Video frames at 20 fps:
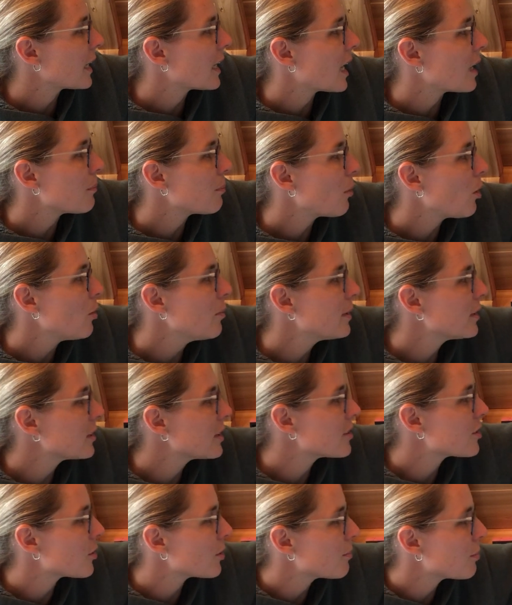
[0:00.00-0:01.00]
again,
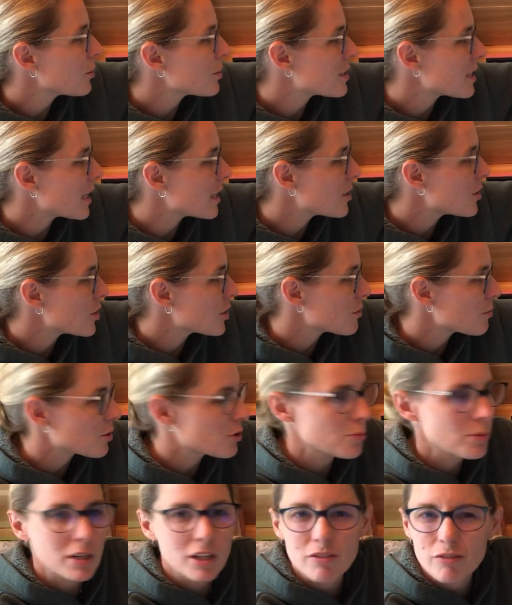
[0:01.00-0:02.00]
probabilities are in percentages,
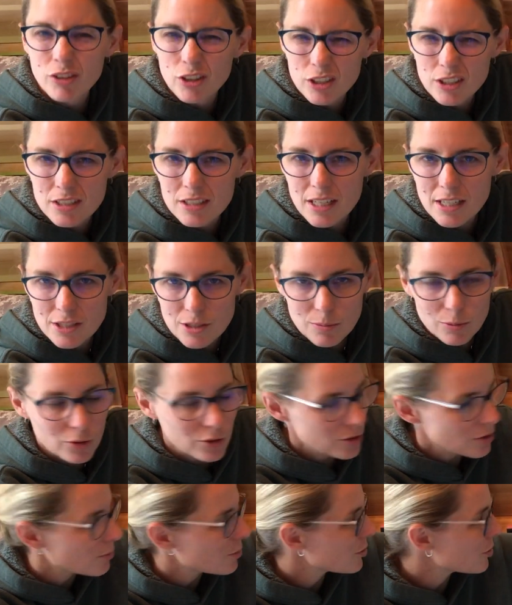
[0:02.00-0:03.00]
which we convert to
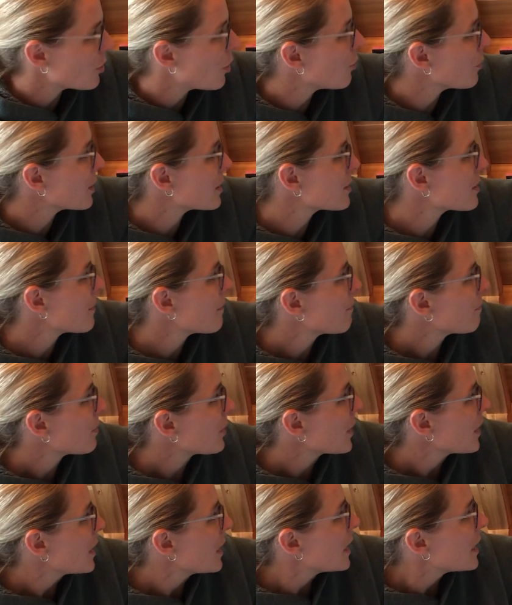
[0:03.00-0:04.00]
decimals almost always.
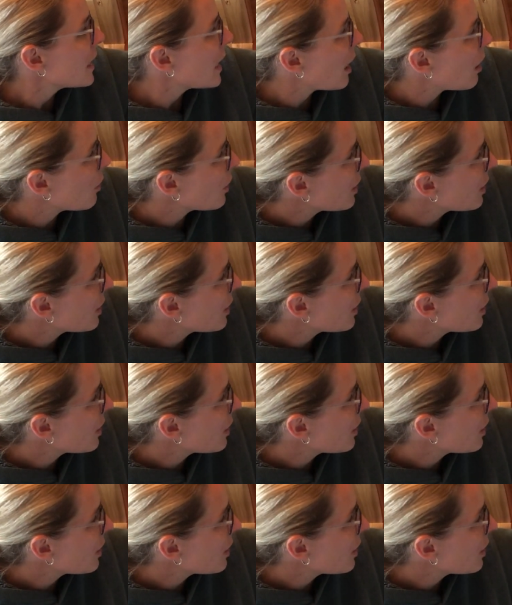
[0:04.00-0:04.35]
Now,